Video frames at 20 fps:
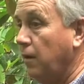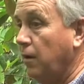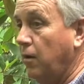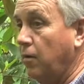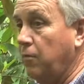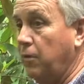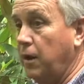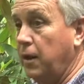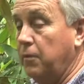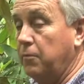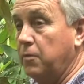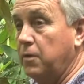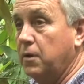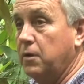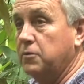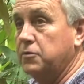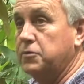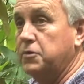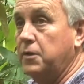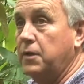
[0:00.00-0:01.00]
All right, we're
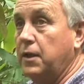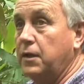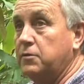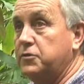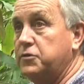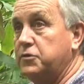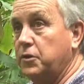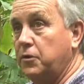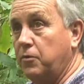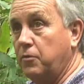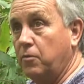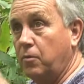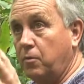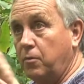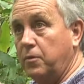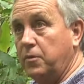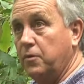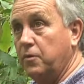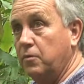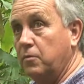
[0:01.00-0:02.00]
going to now show you what
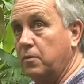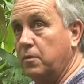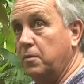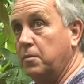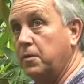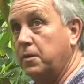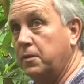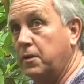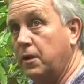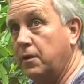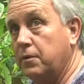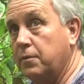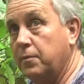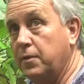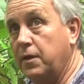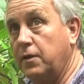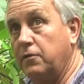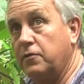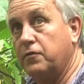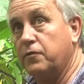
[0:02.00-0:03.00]
we do when we take the
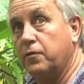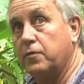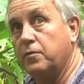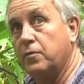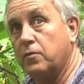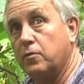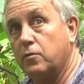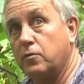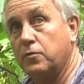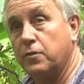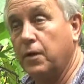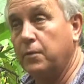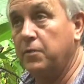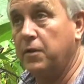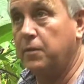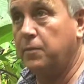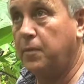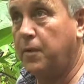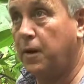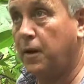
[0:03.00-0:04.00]
beans from the orchard.
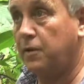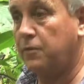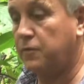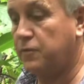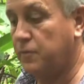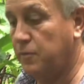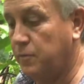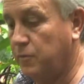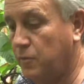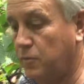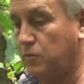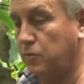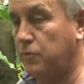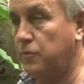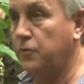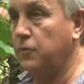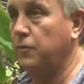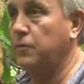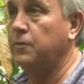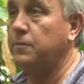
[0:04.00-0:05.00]
Pods from the
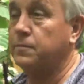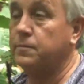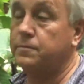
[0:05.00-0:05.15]
orchard.